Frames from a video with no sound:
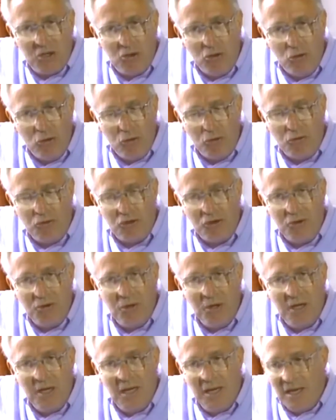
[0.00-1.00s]
Martin
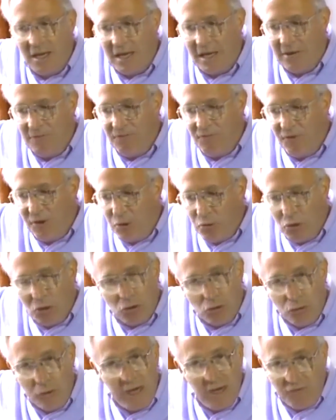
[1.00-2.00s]
Luther, and
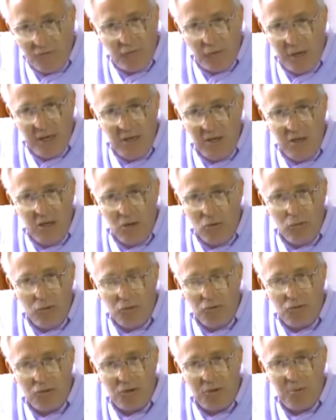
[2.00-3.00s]
found a great friend
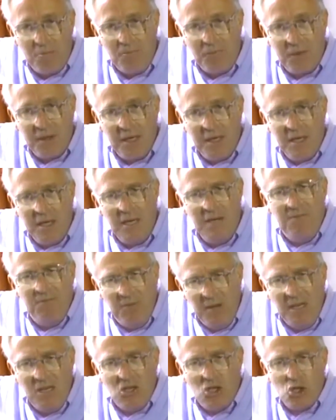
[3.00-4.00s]
in Luther. He
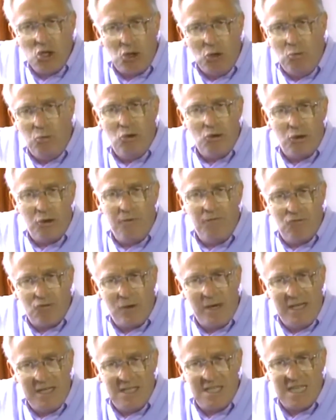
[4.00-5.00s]
finished the work
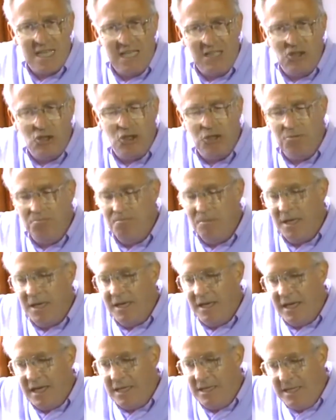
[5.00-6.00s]
of translation
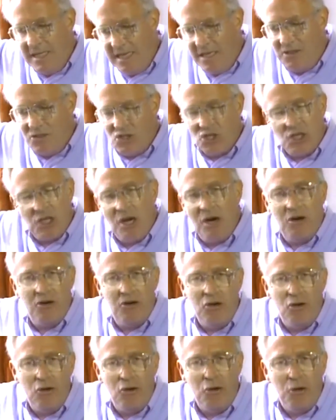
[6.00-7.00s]
and then
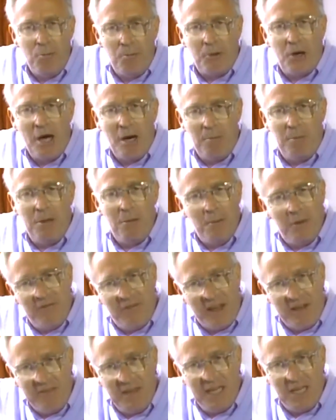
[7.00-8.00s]
started on the problem
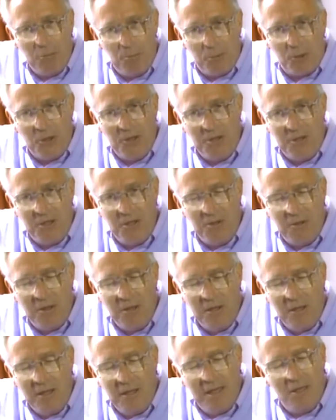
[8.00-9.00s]
of having it
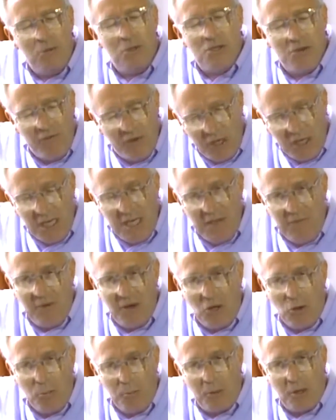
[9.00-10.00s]
printed. That was a very
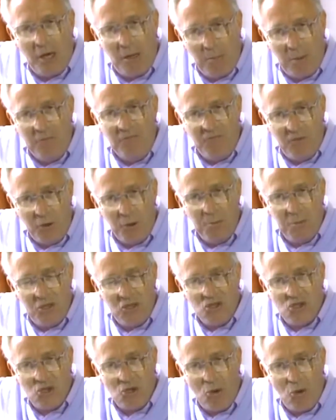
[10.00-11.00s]
difficult problem for
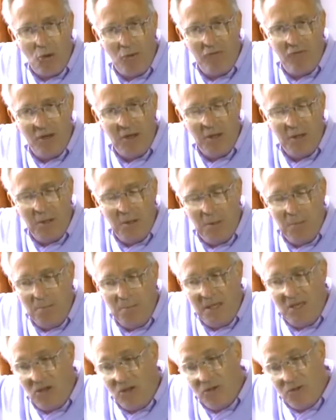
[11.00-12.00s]
him to solve,
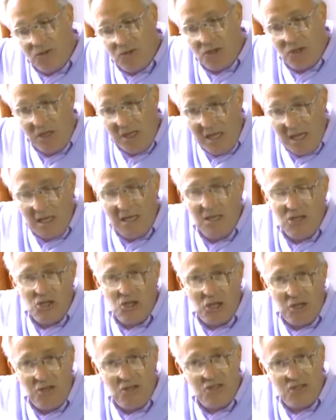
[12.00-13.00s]
because the
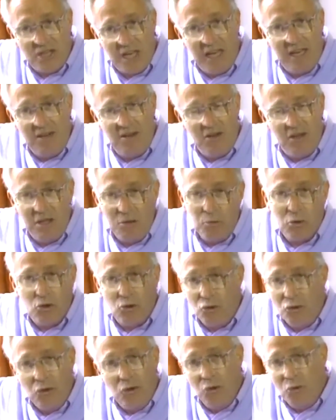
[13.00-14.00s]
English had decided they
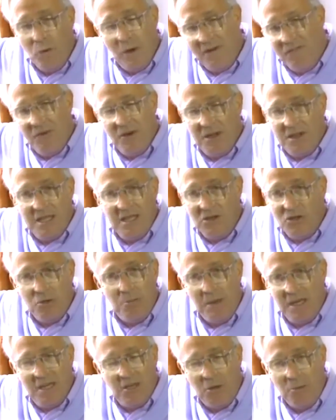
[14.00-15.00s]
were going to do everything
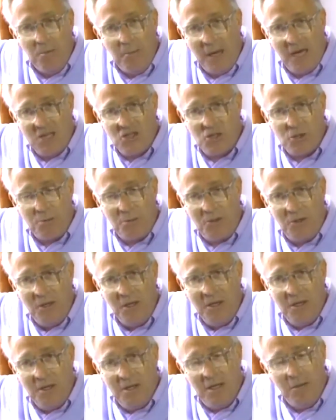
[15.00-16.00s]
to make it
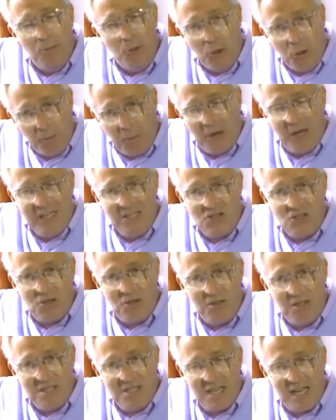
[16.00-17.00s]
impossible. They put a
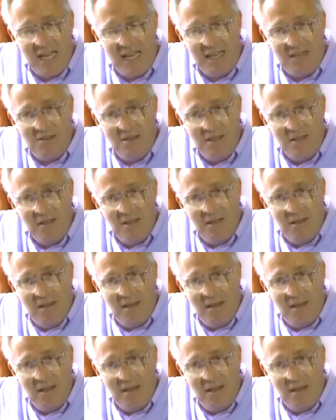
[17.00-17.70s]
price on his head.